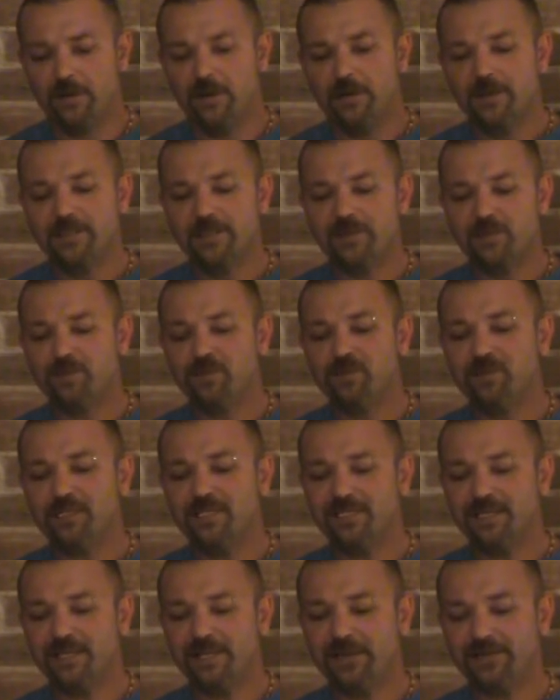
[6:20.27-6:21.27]
The
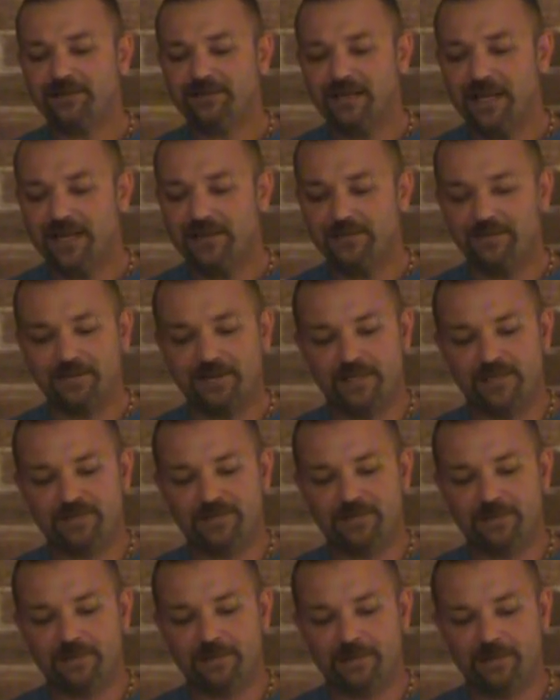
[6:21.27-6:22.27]
simplicity of life in this
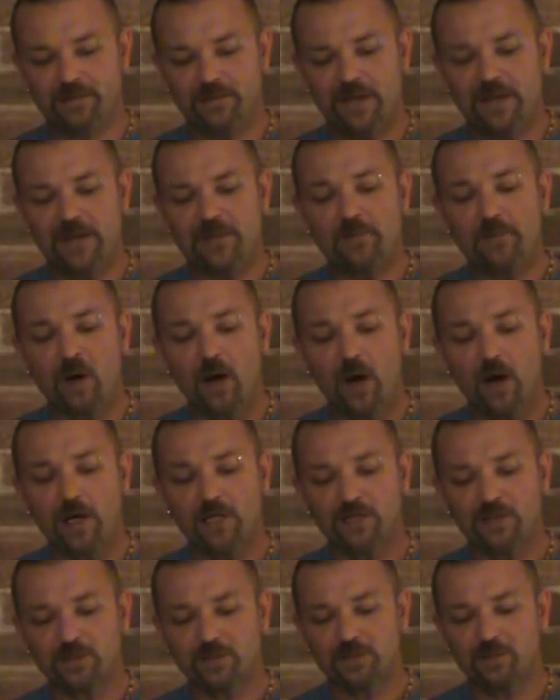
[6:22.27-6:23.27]
village made it
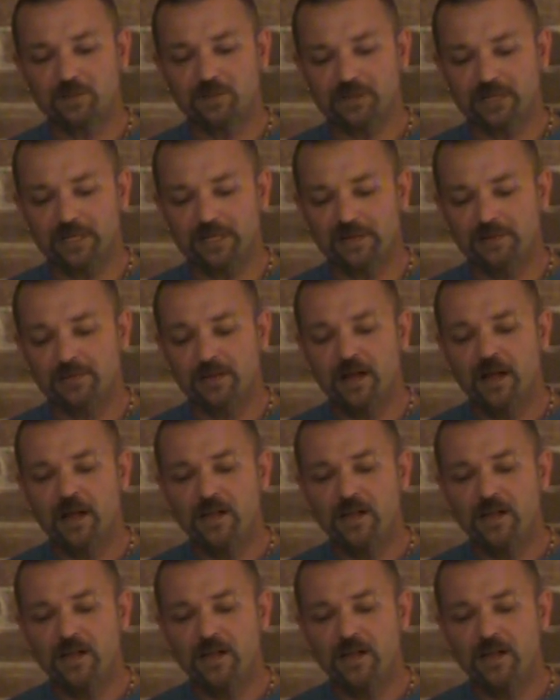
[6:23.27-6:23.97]
possible to believe